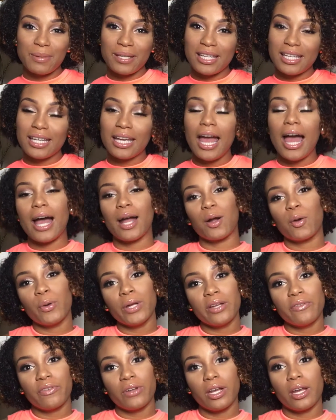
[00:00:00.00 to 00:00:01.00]
be a
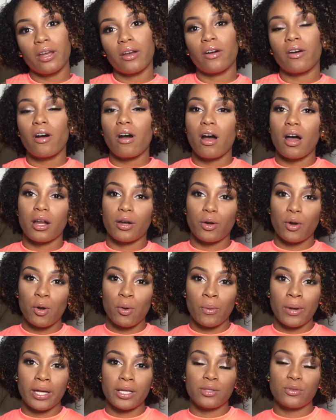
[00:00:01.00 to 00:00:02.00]
quick video on
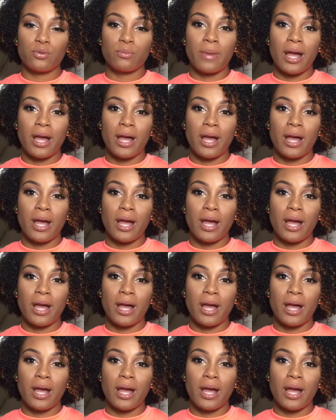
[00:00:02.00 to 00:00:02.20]
how I do